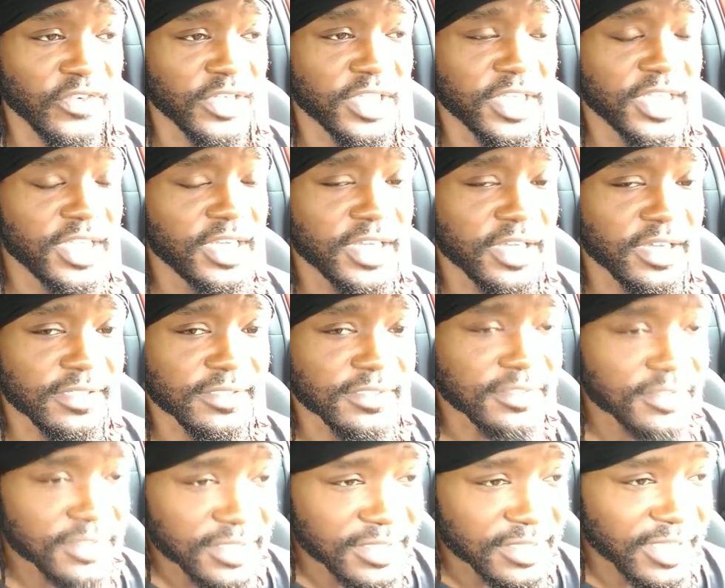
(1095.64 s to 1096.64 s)
he
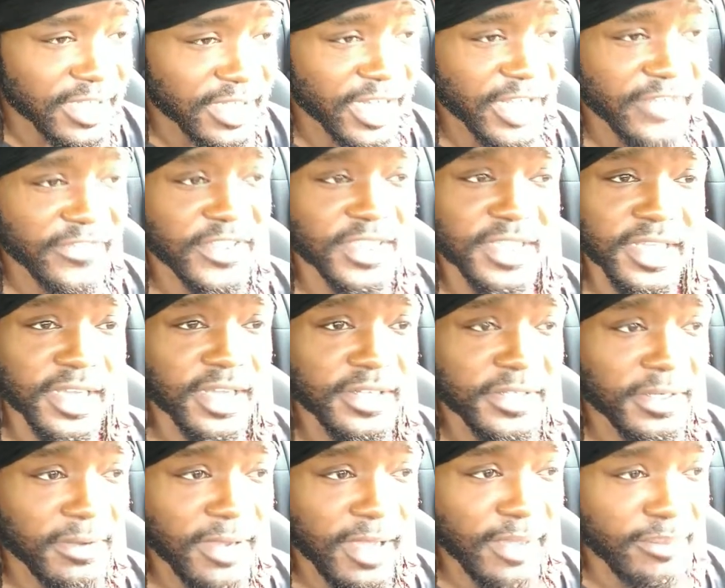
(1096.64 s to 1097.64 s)
knows. And if he
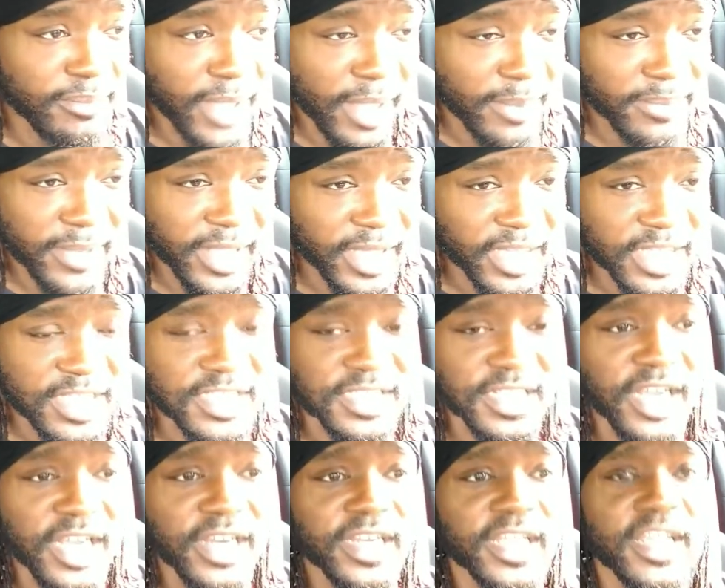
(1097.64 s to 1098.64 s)
don't know, I bet he's
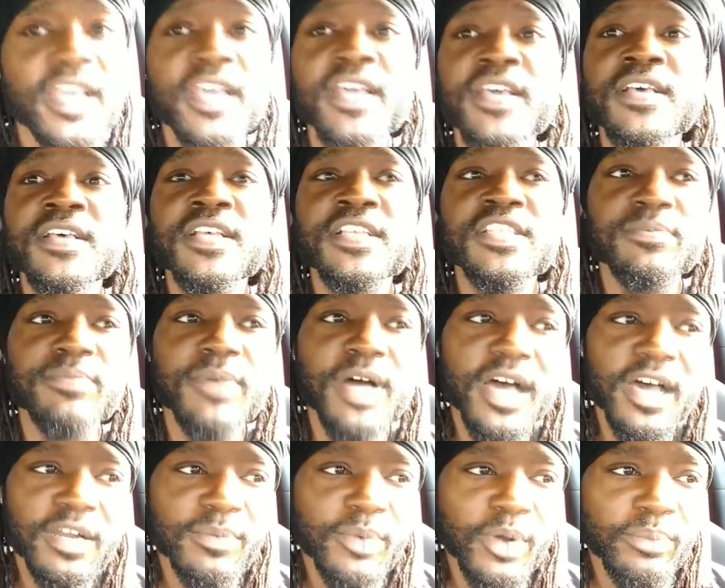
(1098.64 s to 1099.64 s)
learning. So my
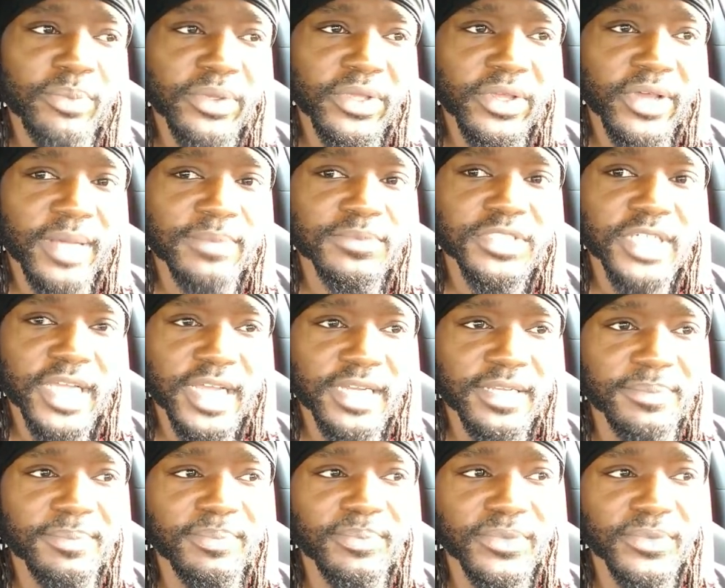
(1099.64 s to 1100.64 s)
automobile, I'm trying
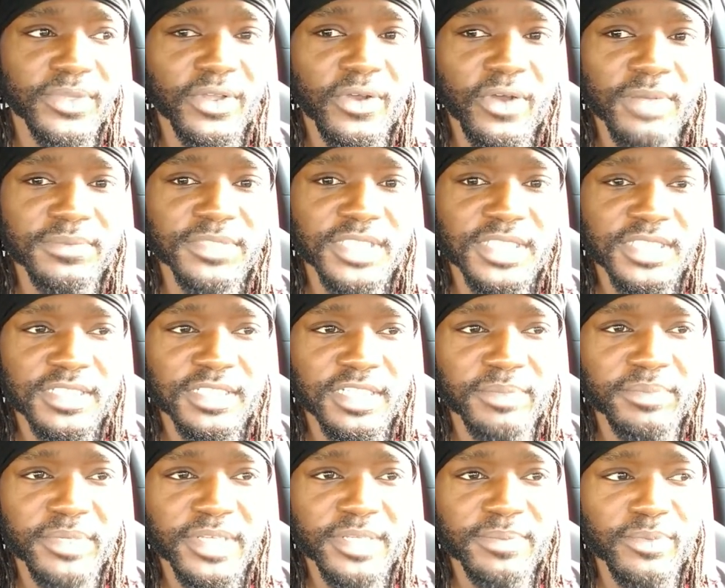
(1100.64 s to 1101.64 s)
to go up just a
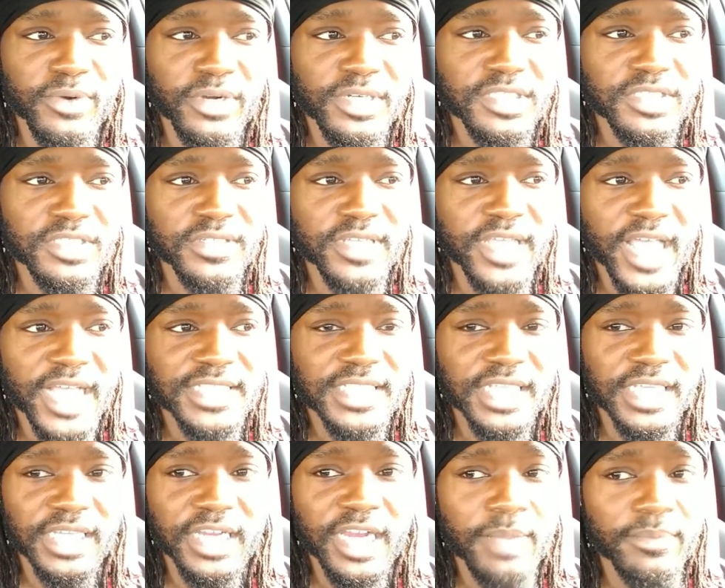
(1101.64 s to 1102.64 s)
little bit more so you guys
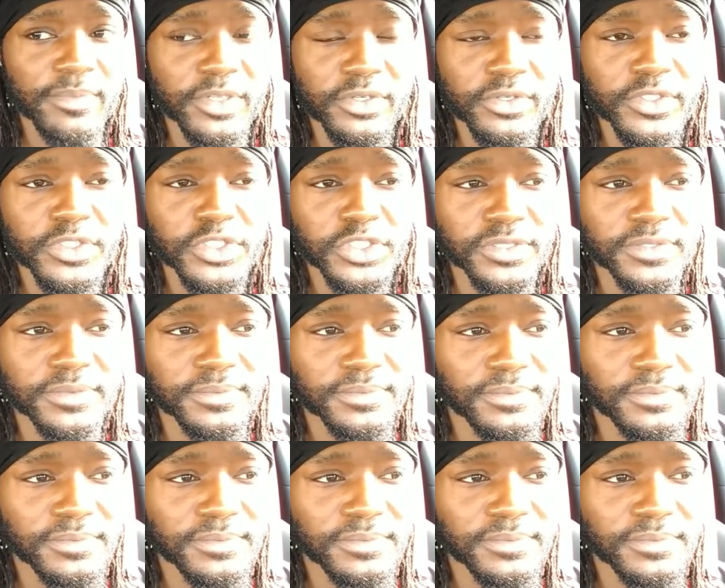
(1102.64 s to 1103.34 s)
can hear. I'm in neutral.